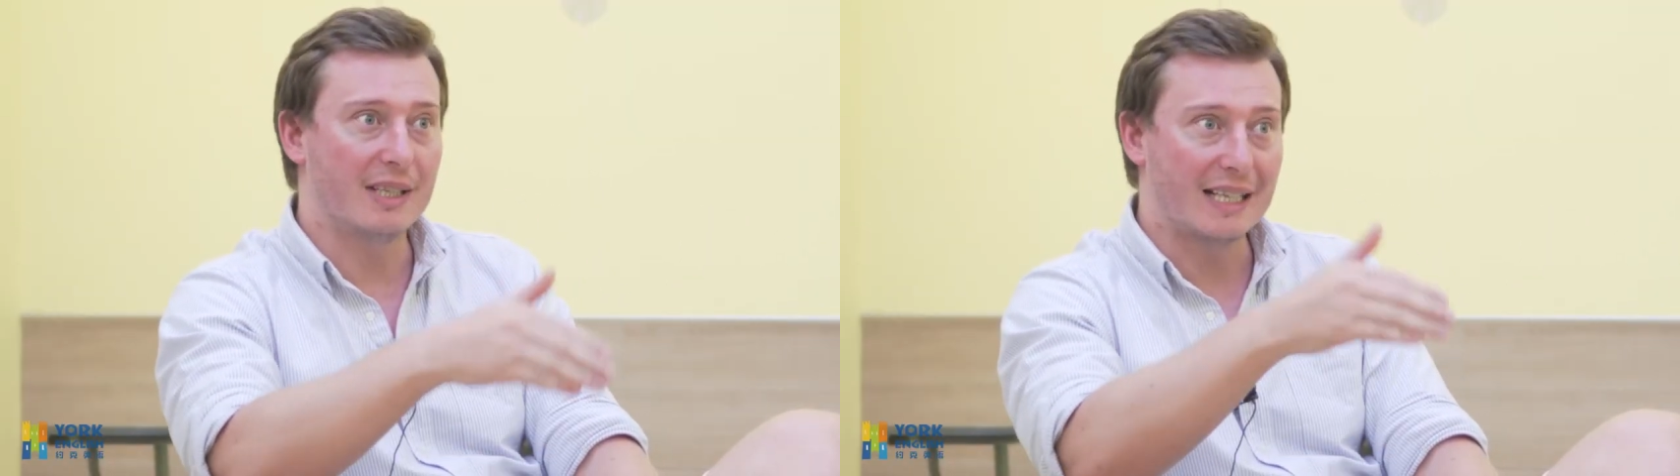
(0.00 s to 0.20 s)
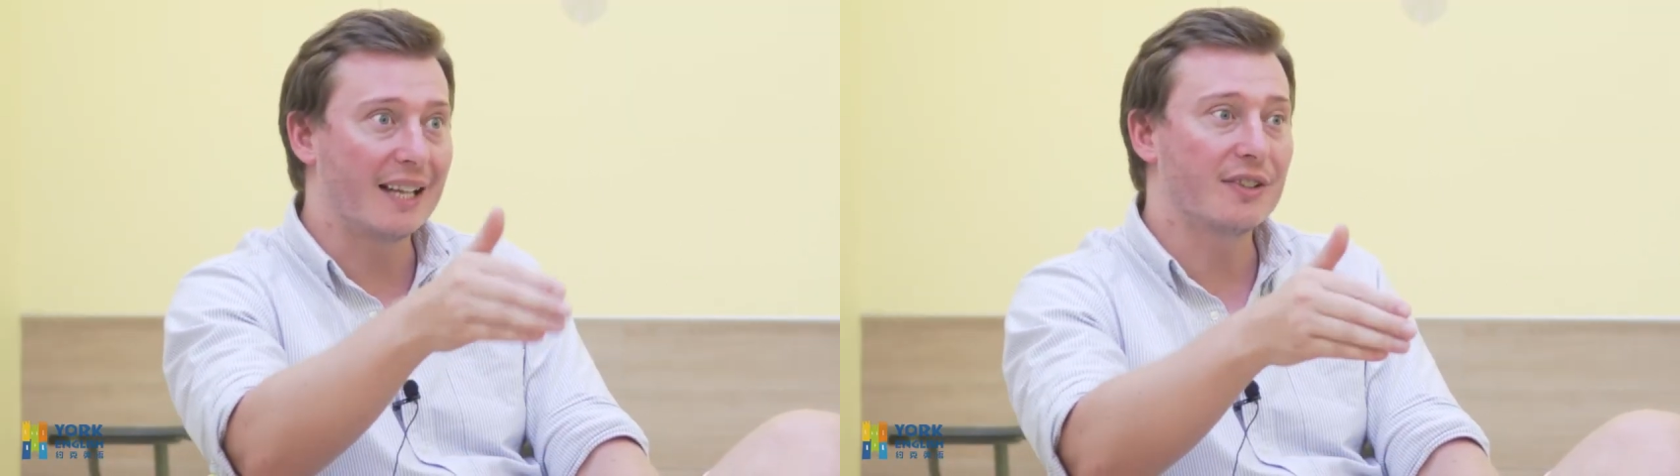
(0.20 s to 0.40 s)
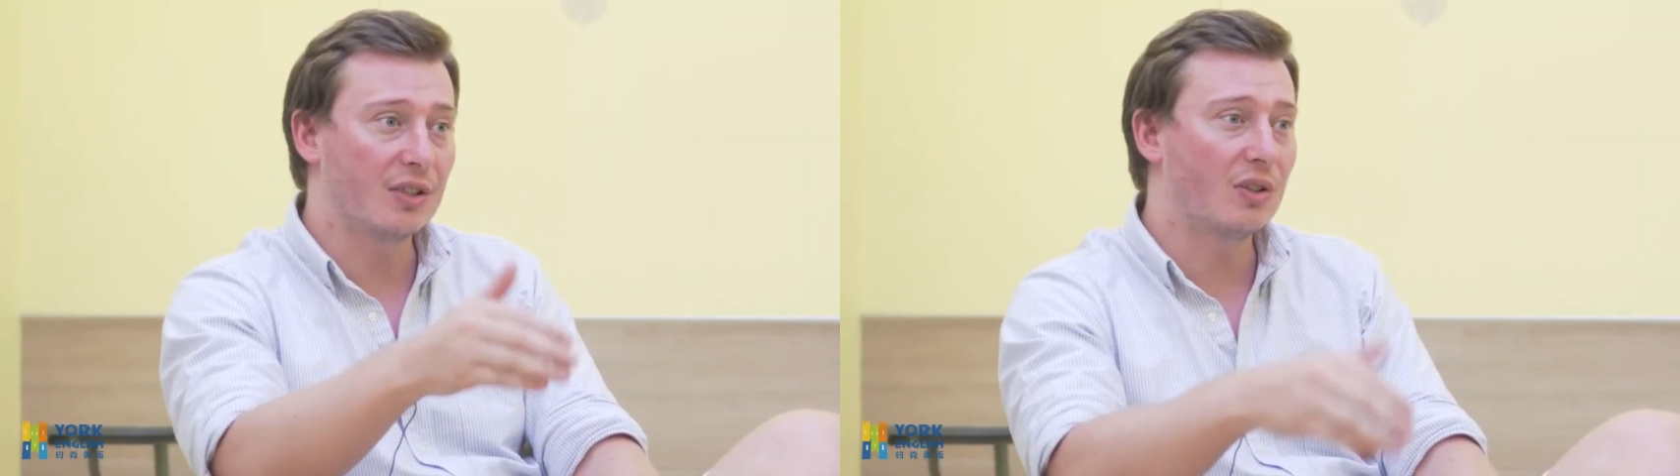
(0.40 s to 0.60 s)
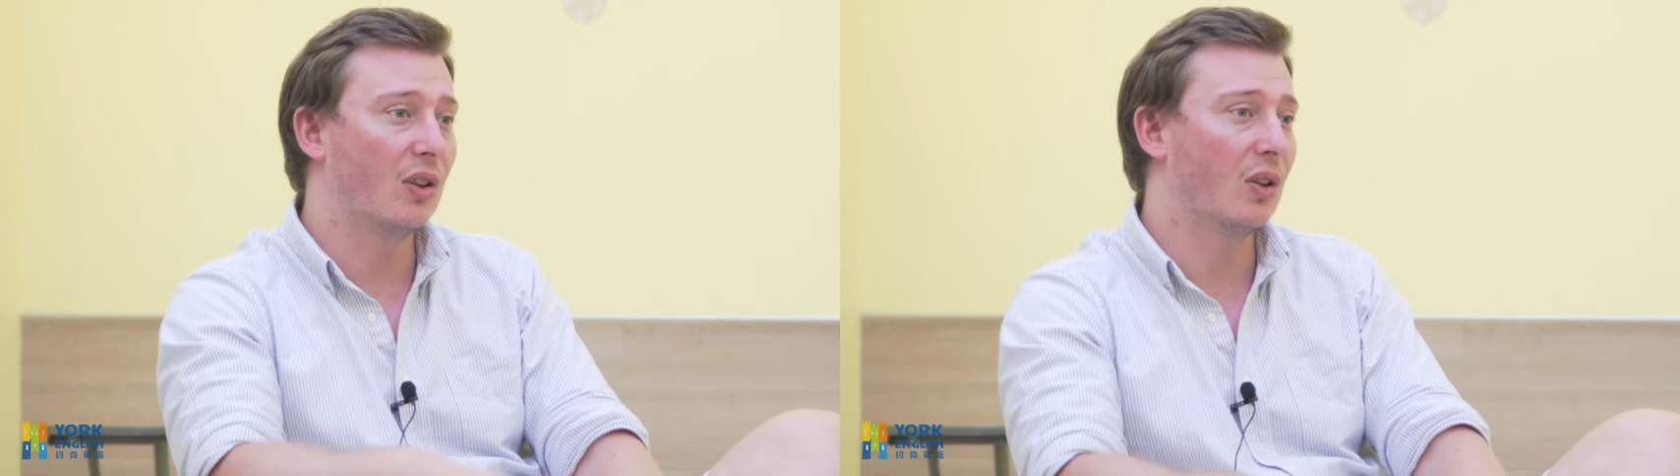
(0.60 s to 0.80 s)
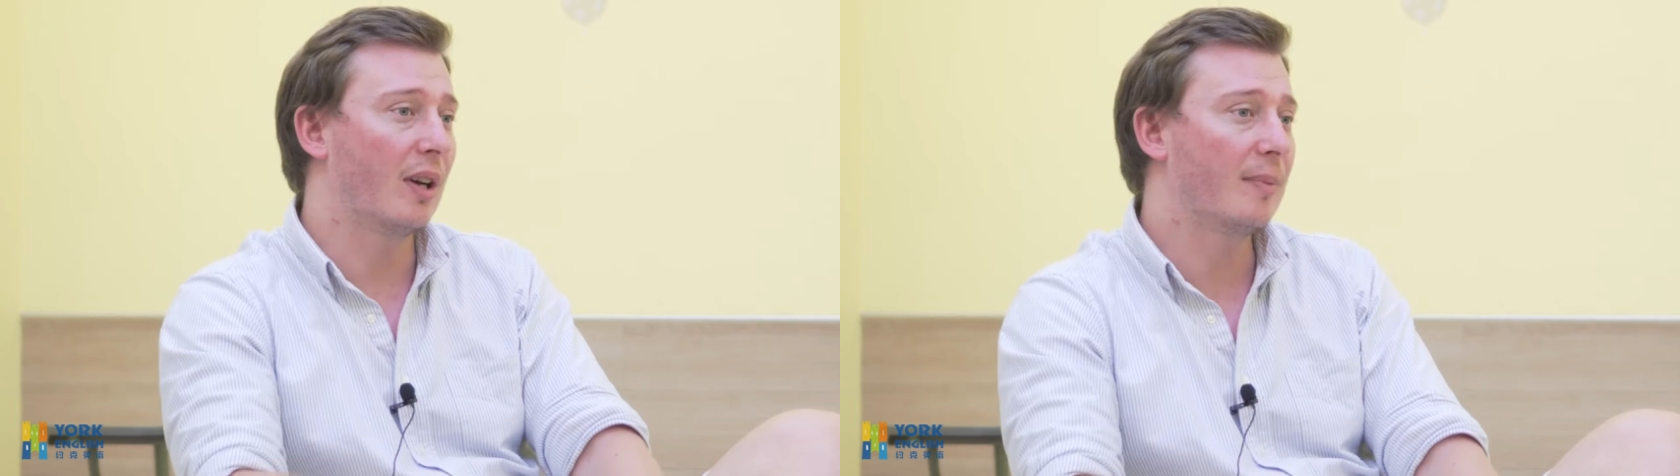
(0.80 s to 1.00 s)
been answered
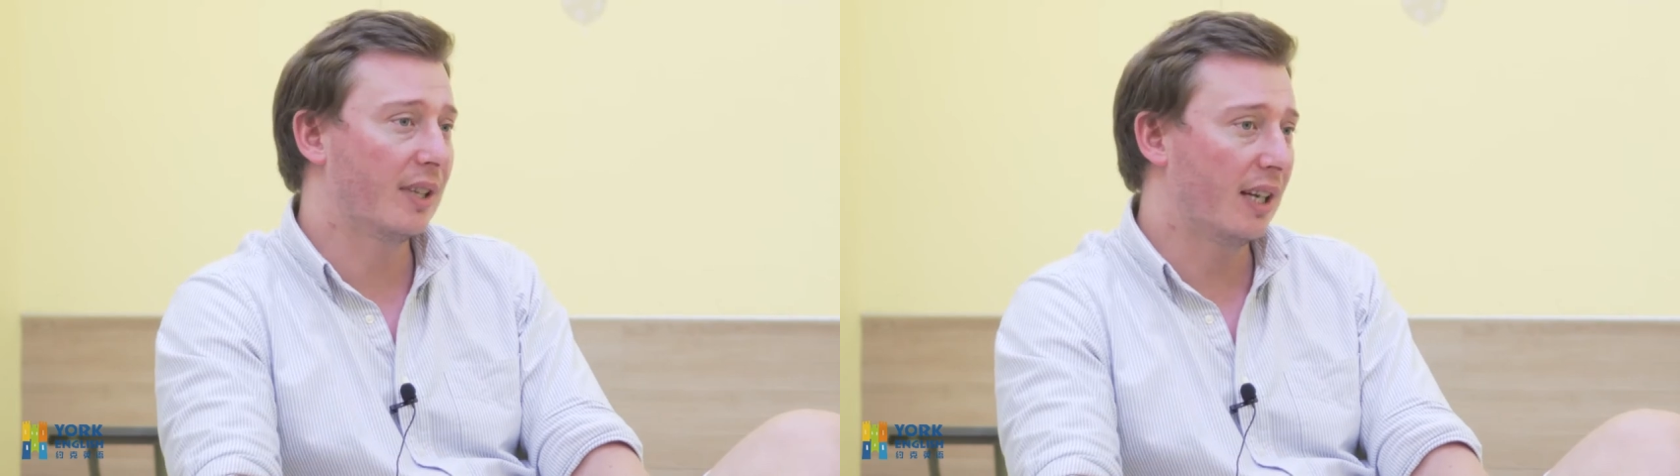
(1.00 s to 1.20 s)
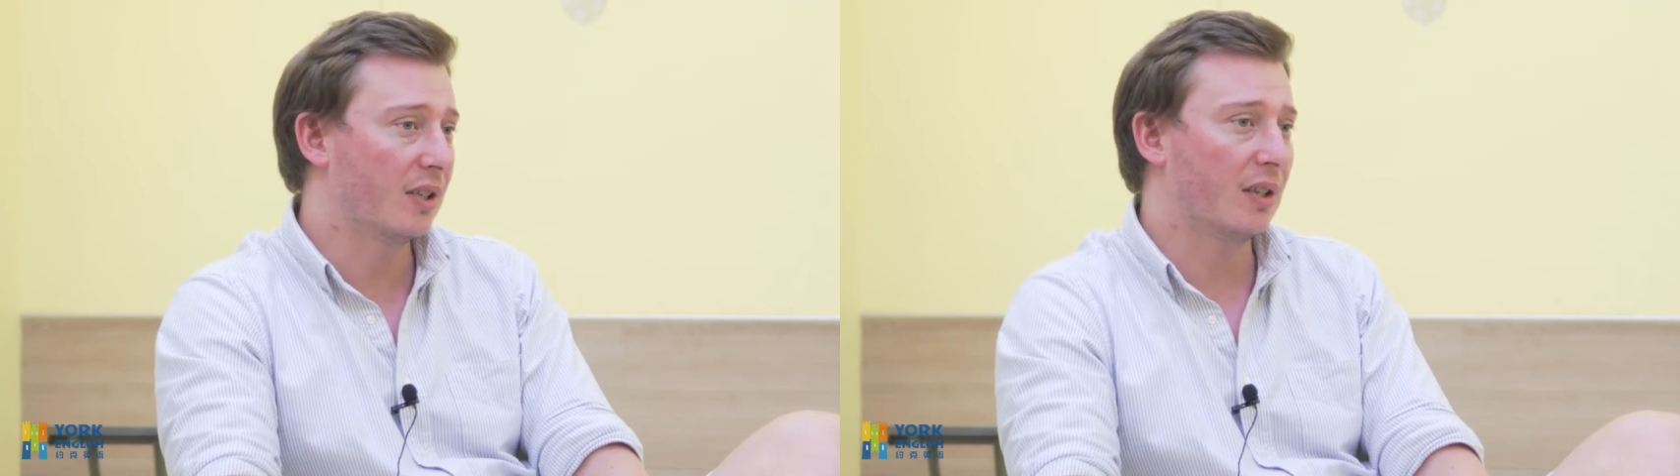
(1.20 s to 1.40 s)
on the website,